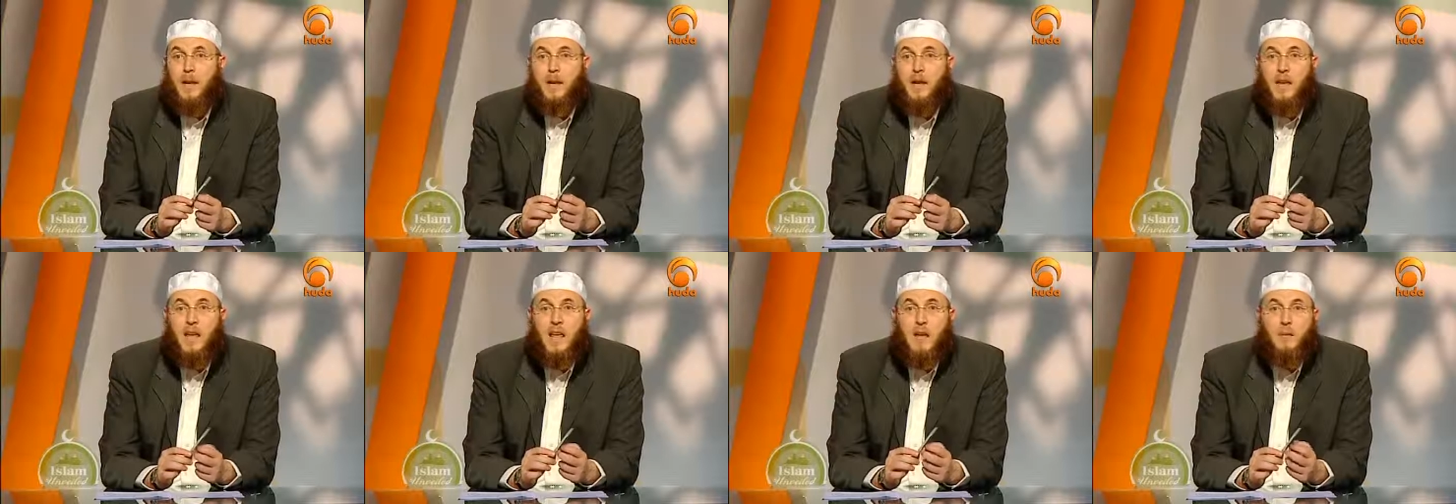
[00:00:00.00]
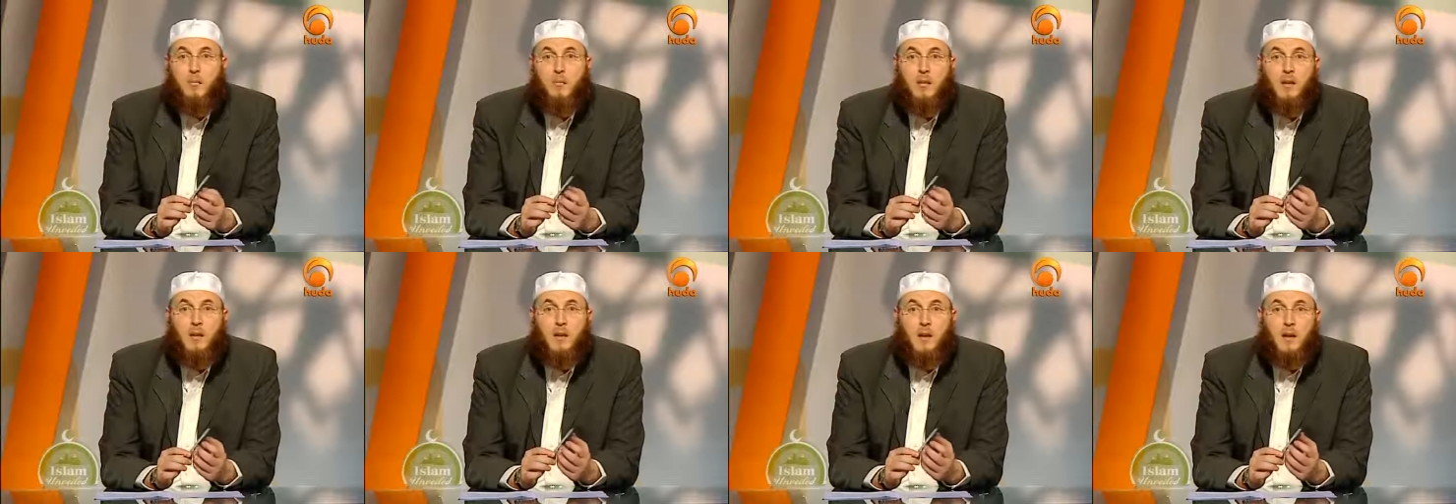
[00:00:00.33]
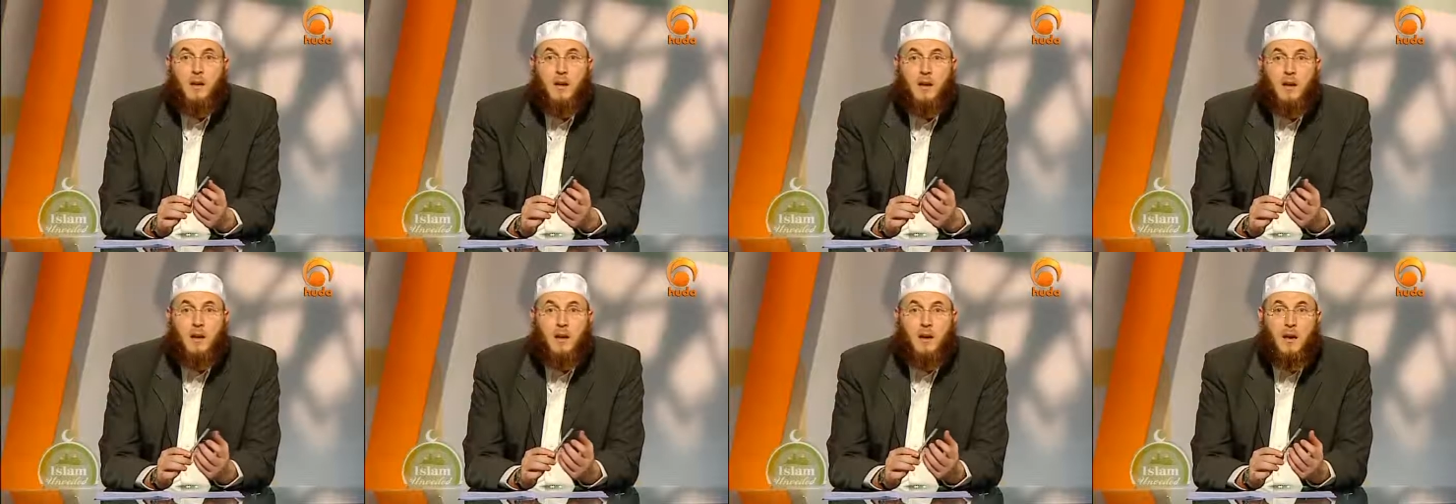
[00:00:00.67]
label
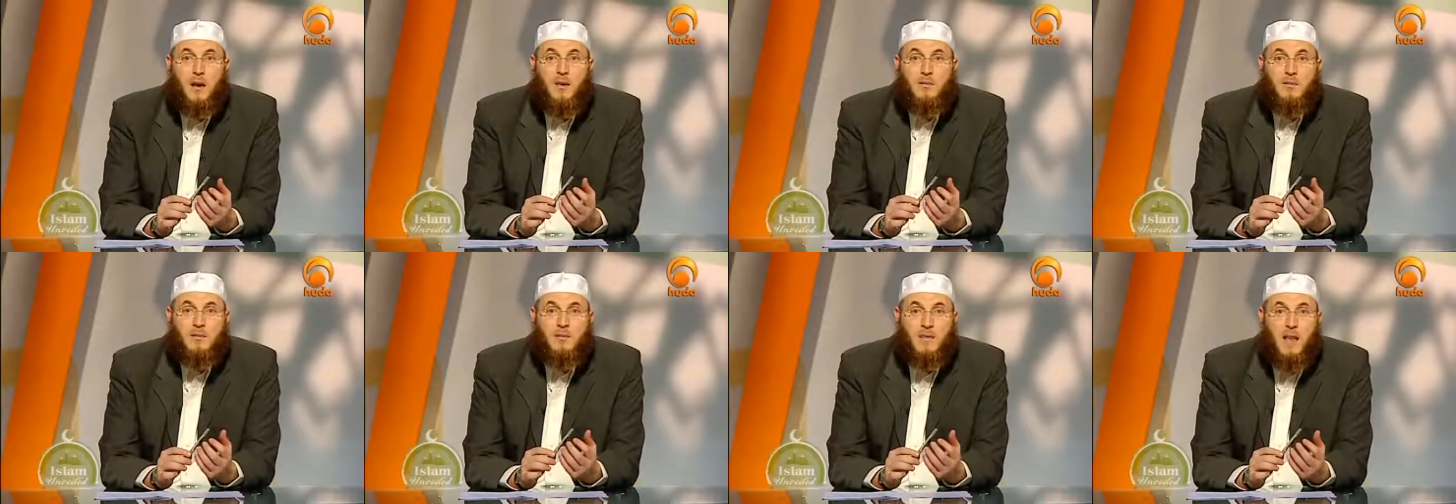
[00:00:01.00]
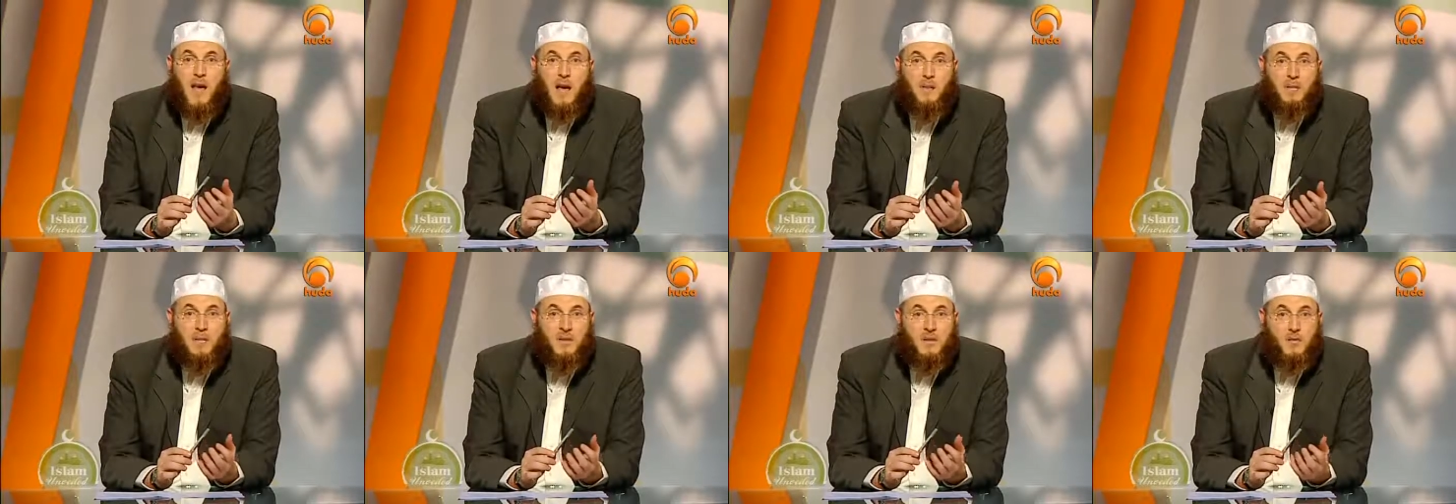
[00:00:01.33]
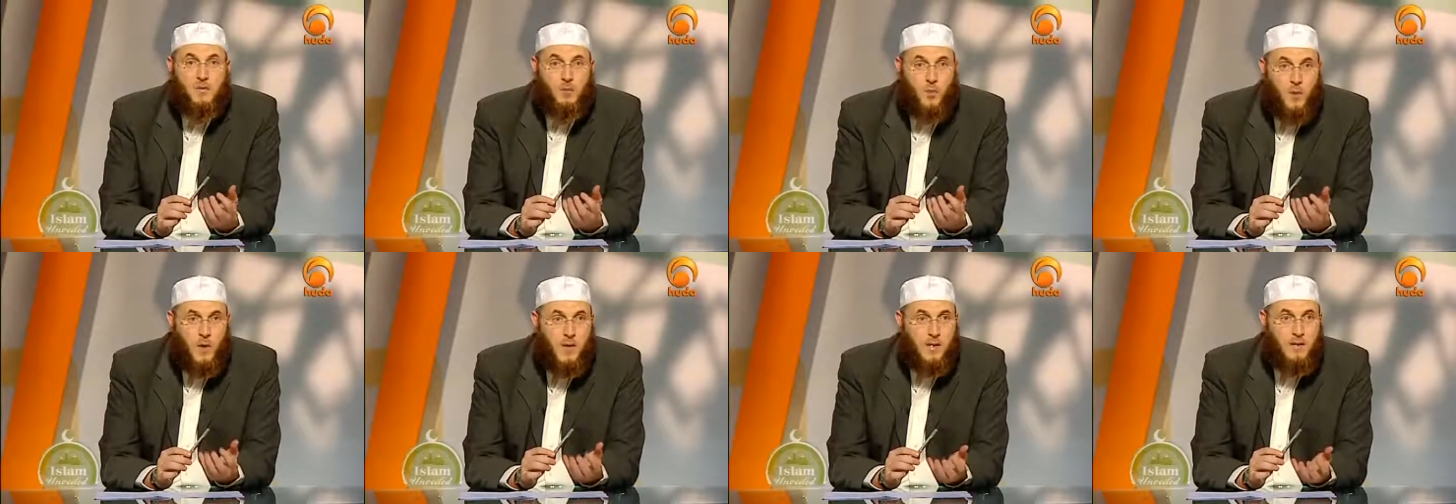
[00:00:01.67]
uh,
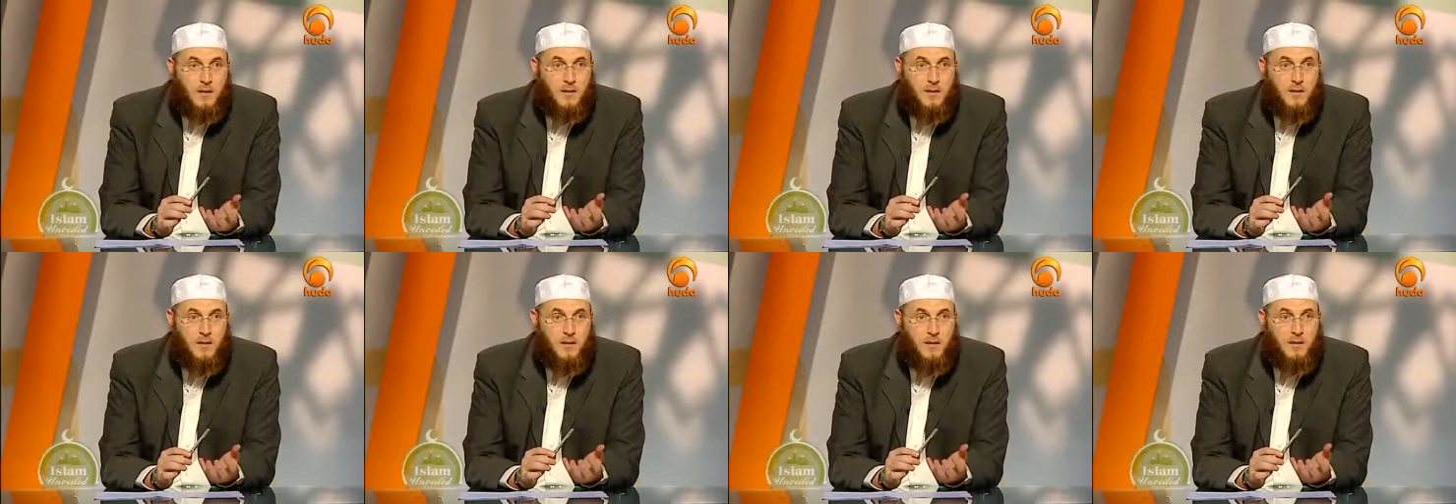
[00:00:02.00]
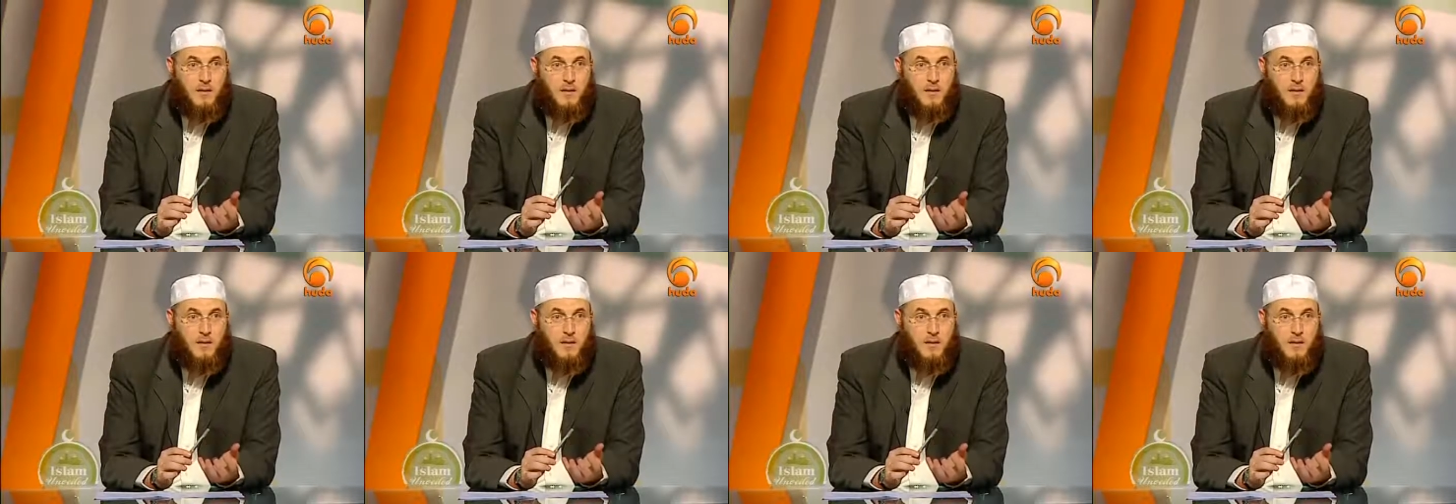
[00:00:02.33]
Islamists with.